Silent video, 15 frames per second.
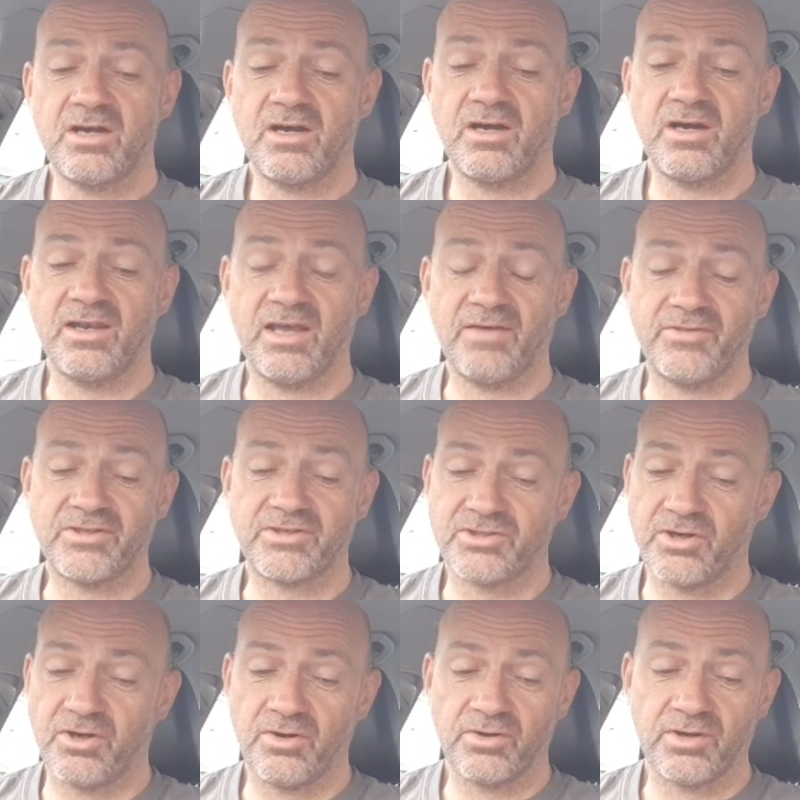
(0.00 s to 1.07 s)
I love this
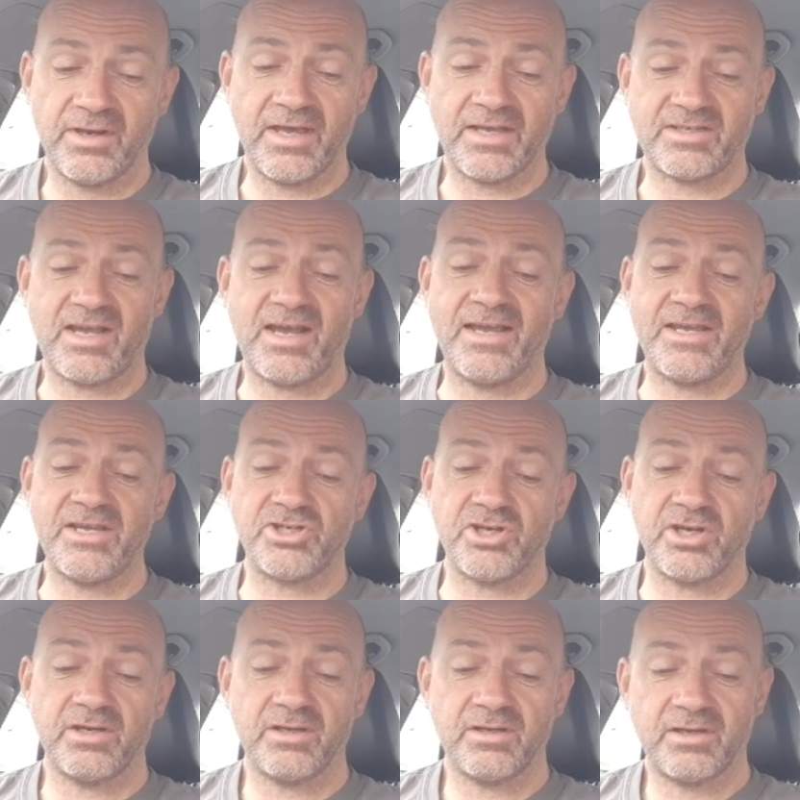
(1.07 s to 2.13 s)
song, and that's
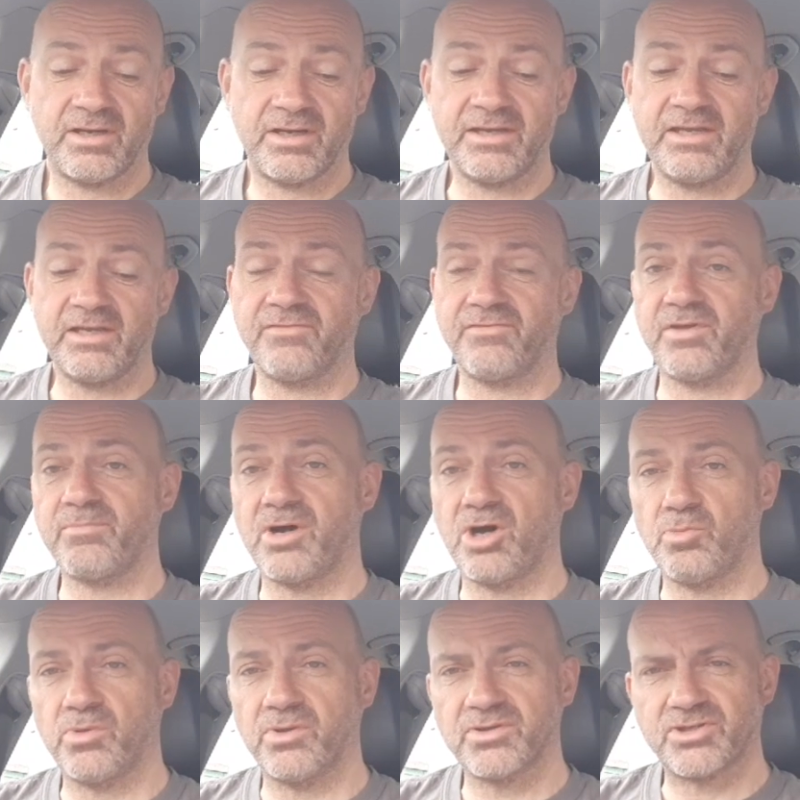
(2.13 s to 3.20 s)
Asia, Heat of the
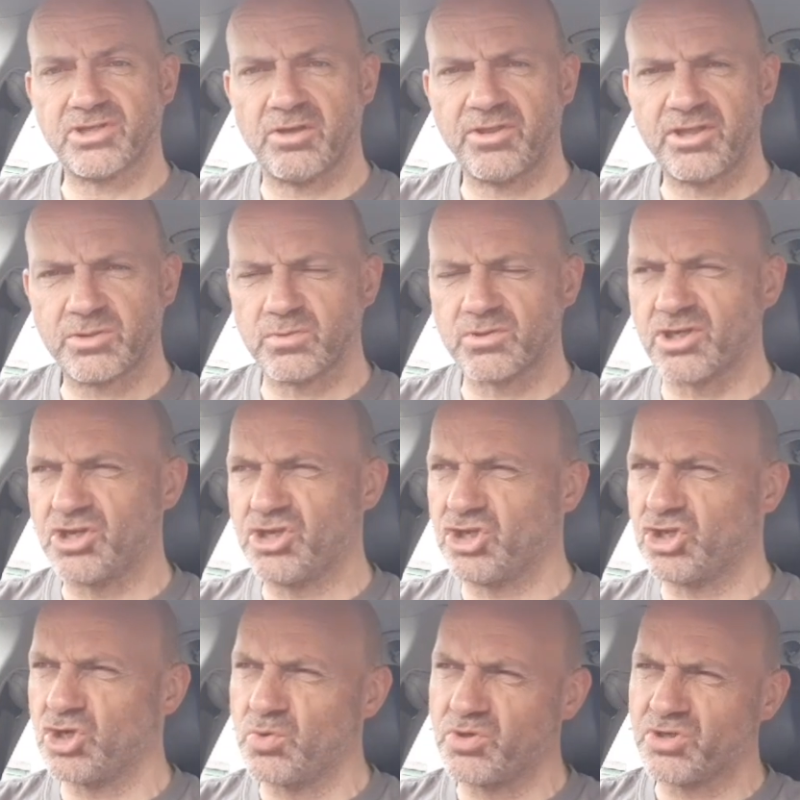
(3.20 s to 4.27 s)
Moment. So this was a
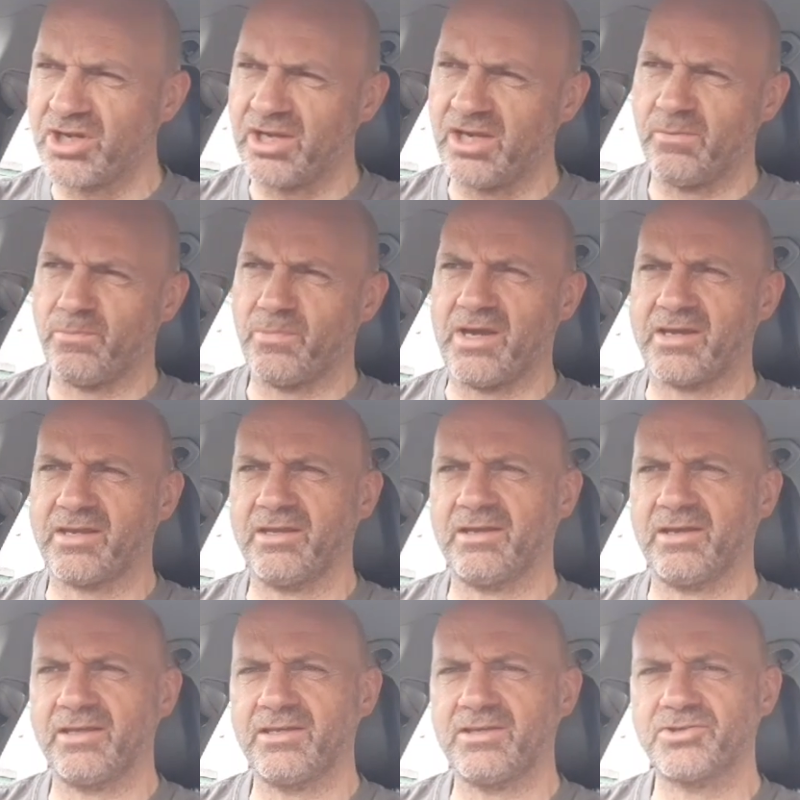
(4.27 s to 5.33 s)
huge hit back in
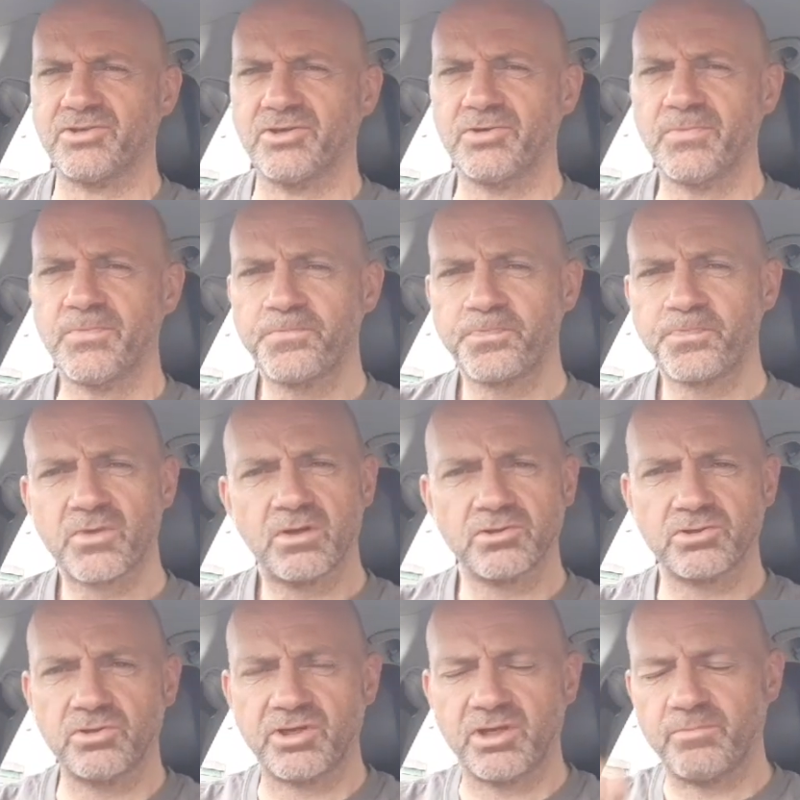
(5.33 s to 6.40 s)
82. I was
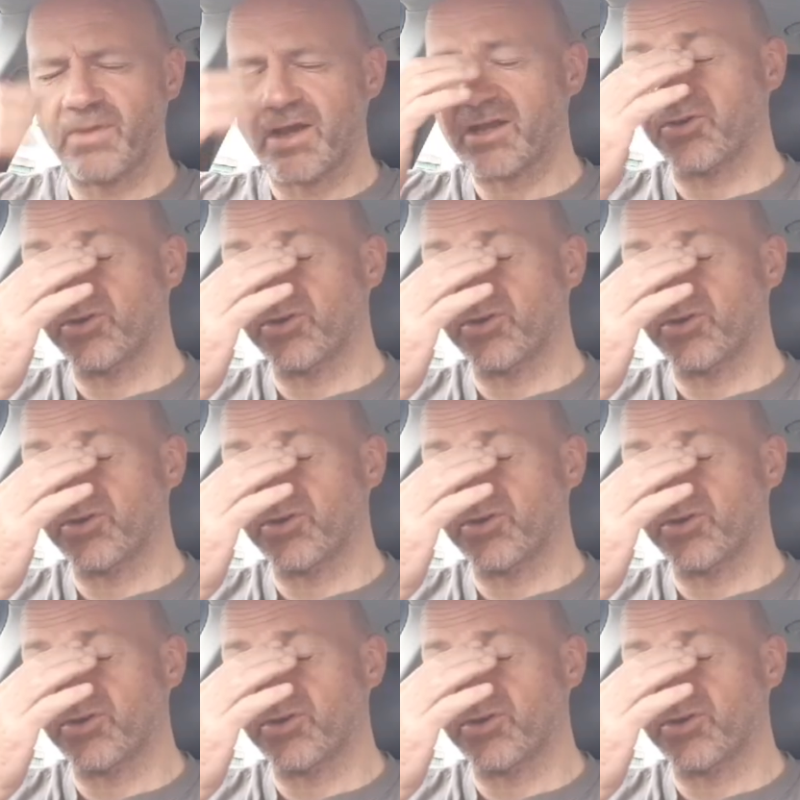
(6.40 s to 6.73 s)
looking back